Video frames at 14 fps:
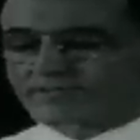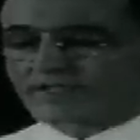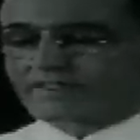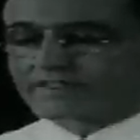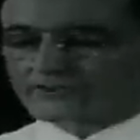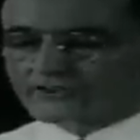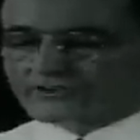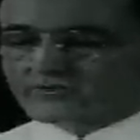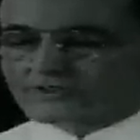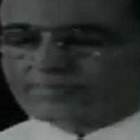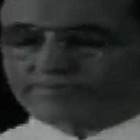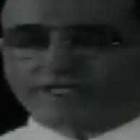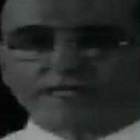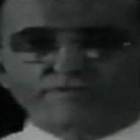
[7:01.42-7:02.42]

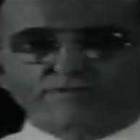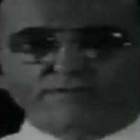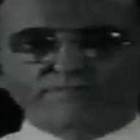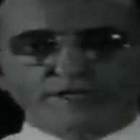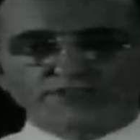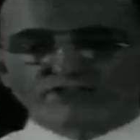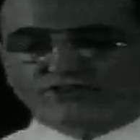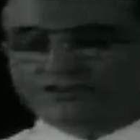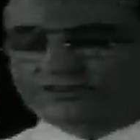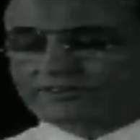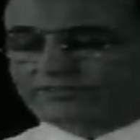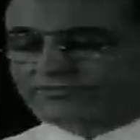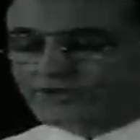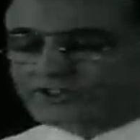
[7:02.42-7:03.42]
Strip every patient at the
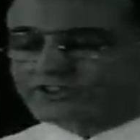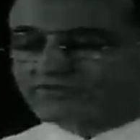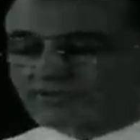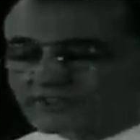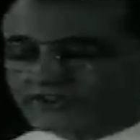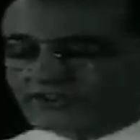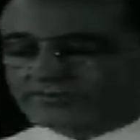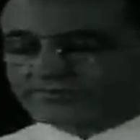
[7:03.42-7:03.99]
first visit